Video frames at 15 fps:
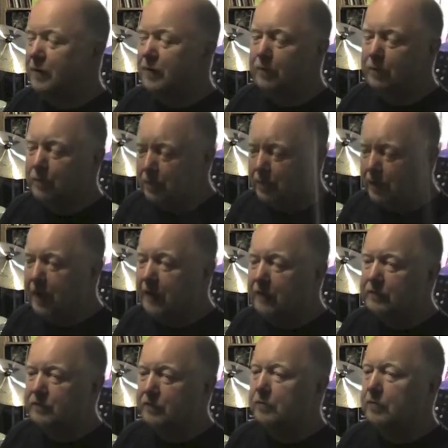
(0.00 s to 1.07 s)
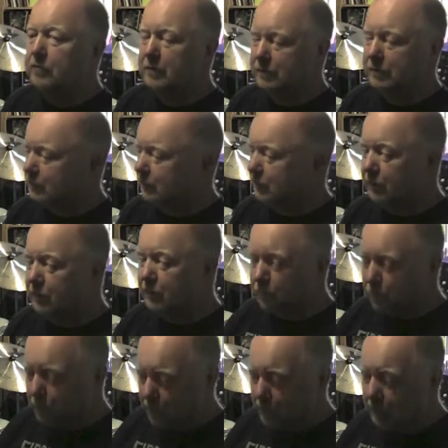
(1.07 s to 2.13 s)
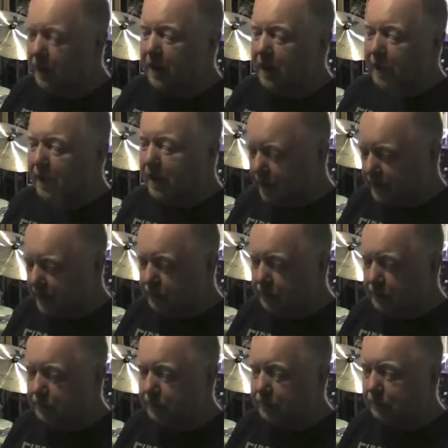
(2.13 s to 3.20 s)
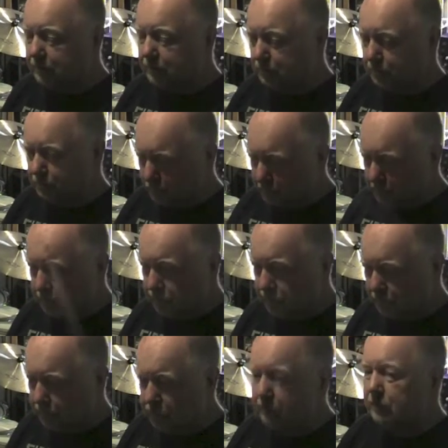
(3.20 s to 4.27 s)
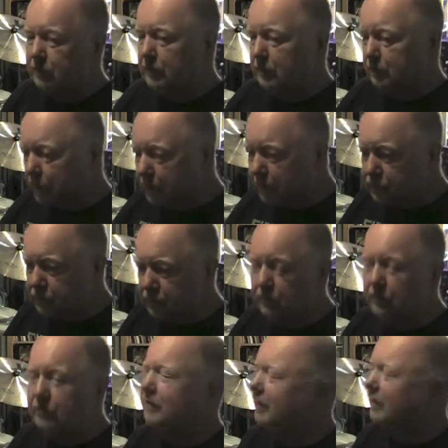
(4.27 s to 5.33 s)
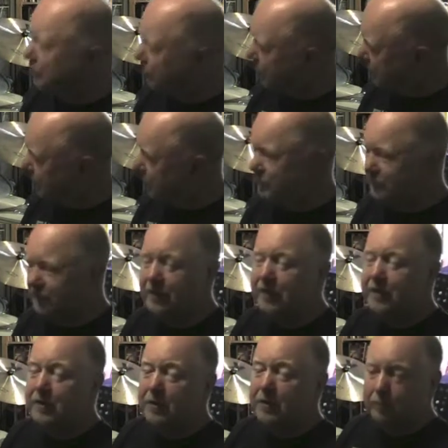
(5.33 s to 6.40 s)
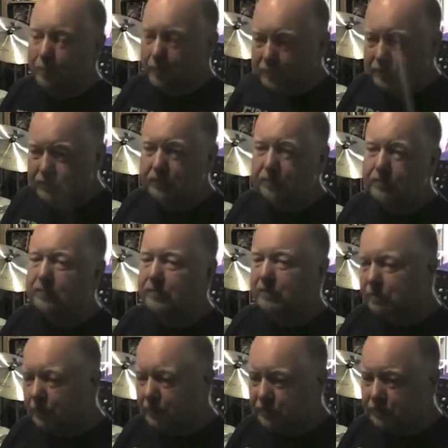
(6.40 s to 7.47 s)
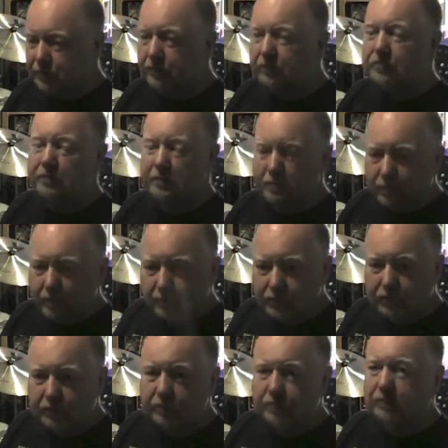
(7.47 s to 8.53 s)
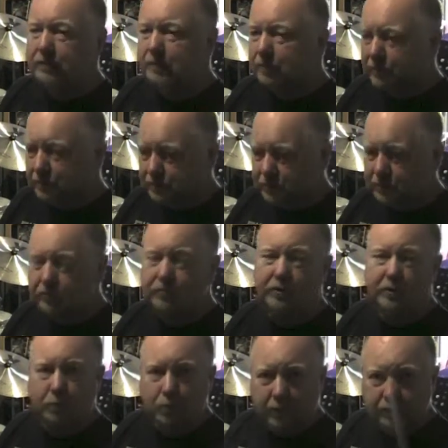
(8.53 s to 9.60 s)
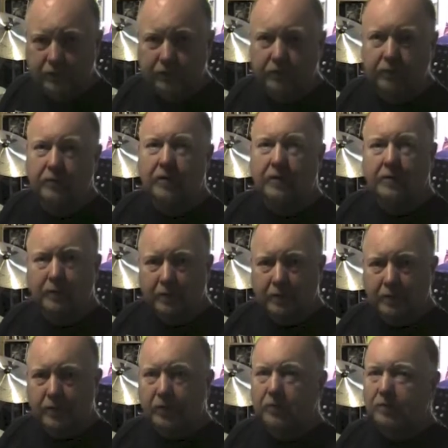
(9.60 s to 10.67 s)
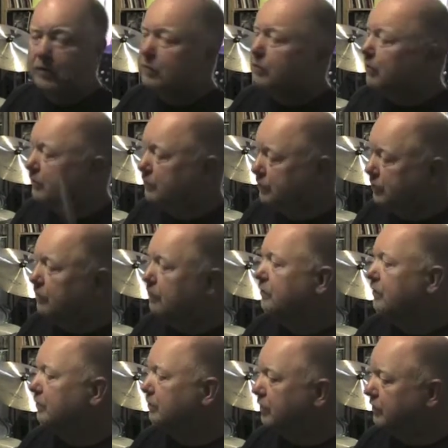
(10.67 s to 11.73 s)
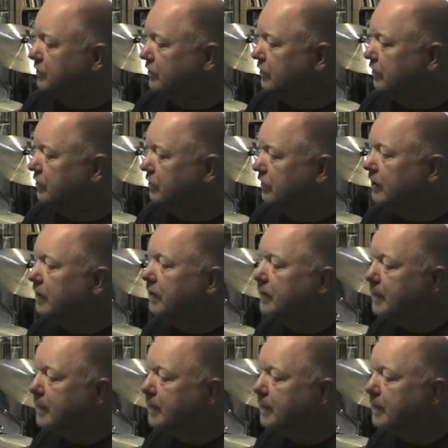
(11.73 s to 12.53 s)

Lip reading: 1 and 2, sorry, 1 and 1, 2, 3, 1, 2, 3, that's what I meant to say. 1, 2, 3, 1, 2, 3, 1, 2, 3, 1, 2, 3, 1, 2, 3, 1, 2, 3, 1, 2, 3.